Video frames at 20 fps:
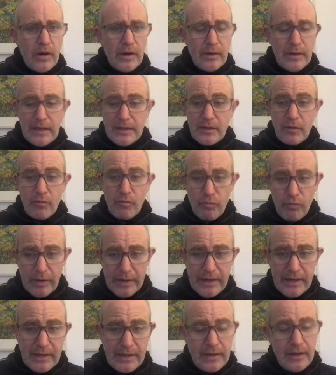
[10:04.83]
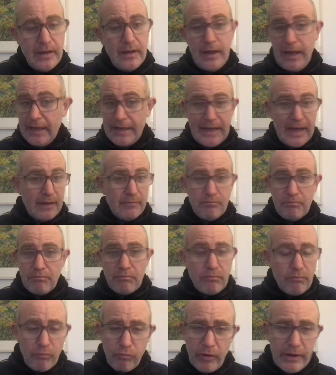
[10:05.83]
Now that's a really, again,
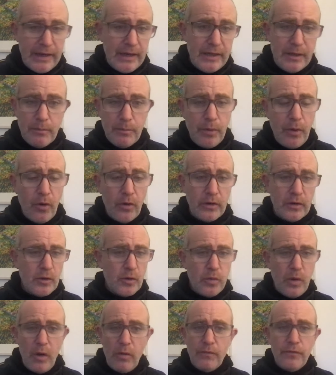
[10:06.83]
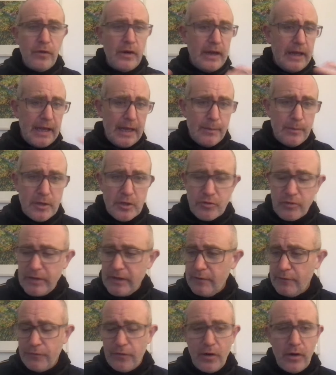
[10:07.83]
really important quote for
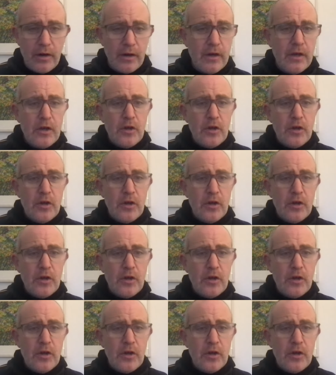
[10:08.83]
imagery, for